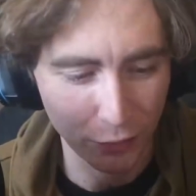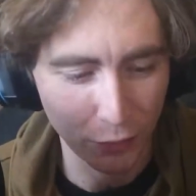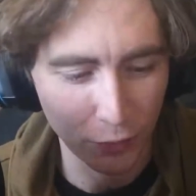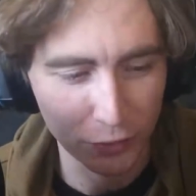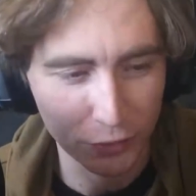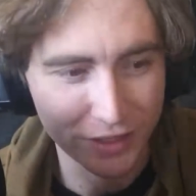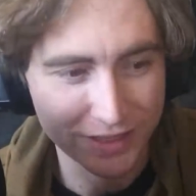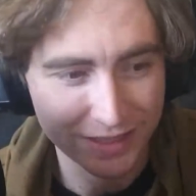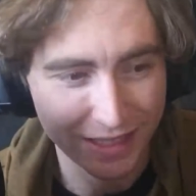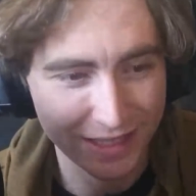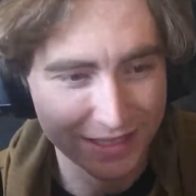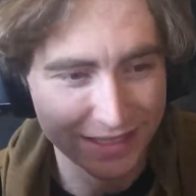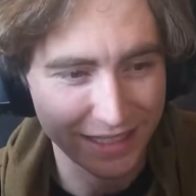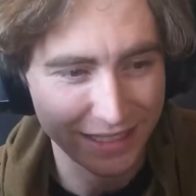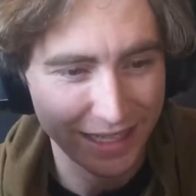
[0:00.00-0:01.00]
All you can see
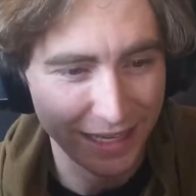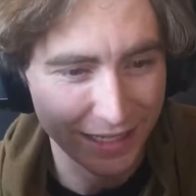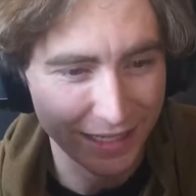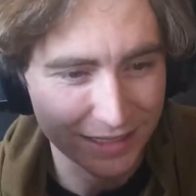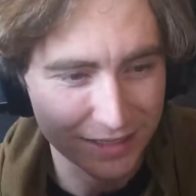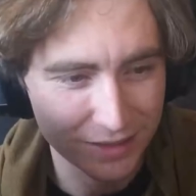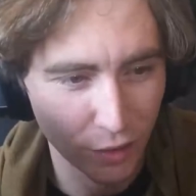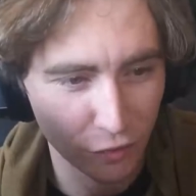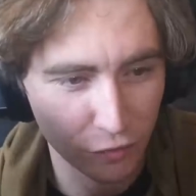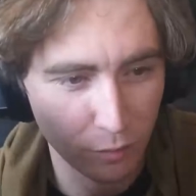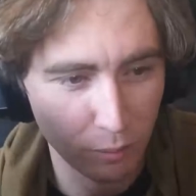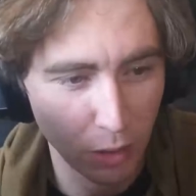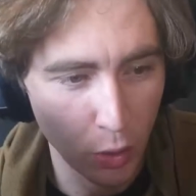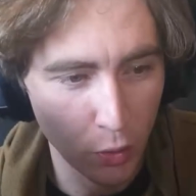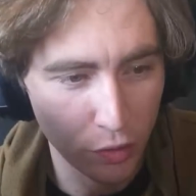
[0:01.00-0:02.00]
is the heads of
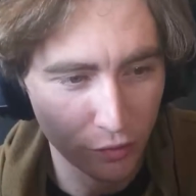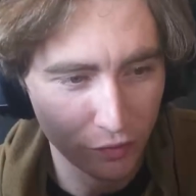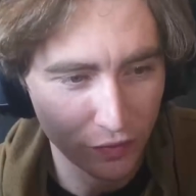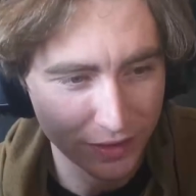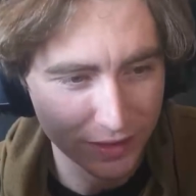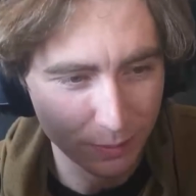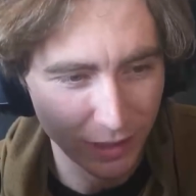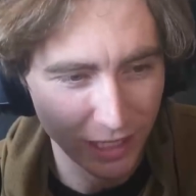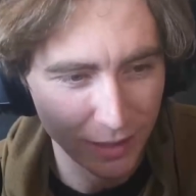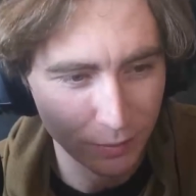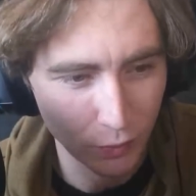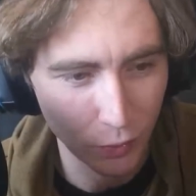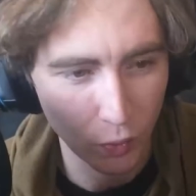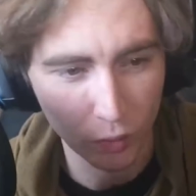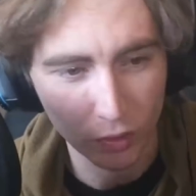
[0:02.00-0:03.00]
both of these
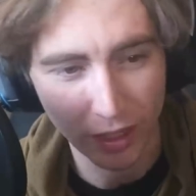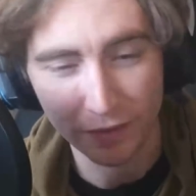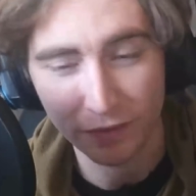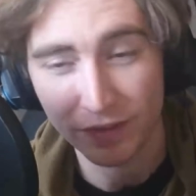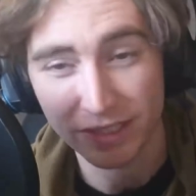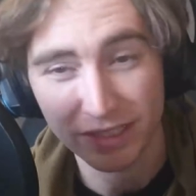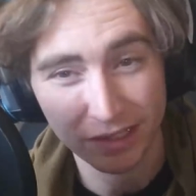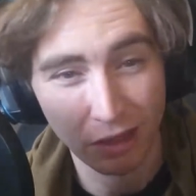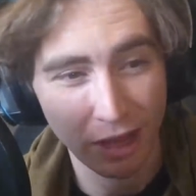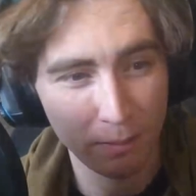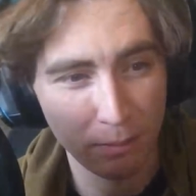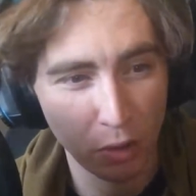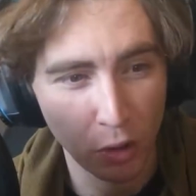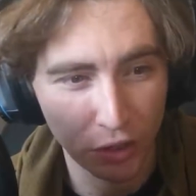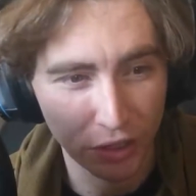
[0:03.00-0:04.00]
people, or like the
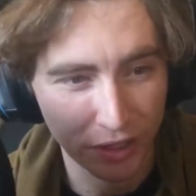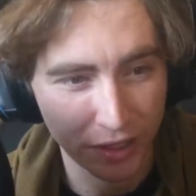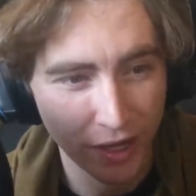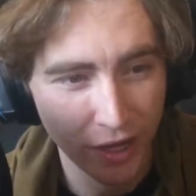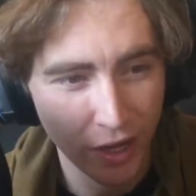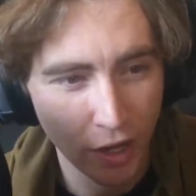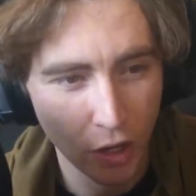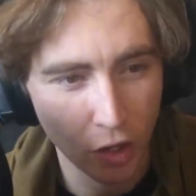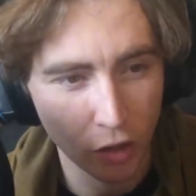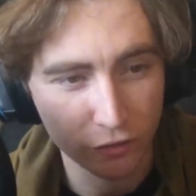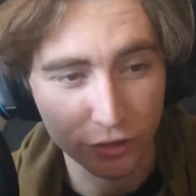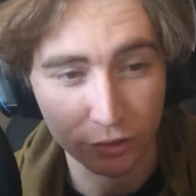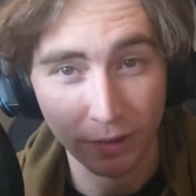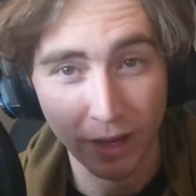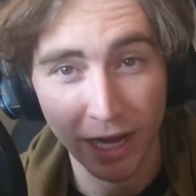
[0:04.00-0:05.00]
slight body of
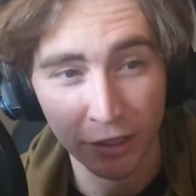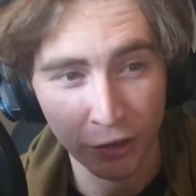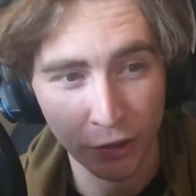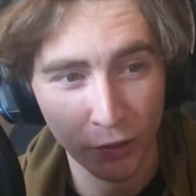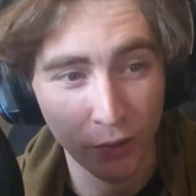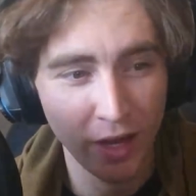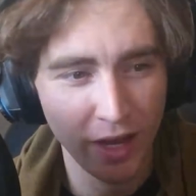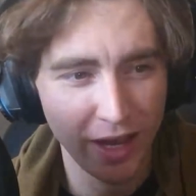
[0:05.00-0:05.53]
TERANO,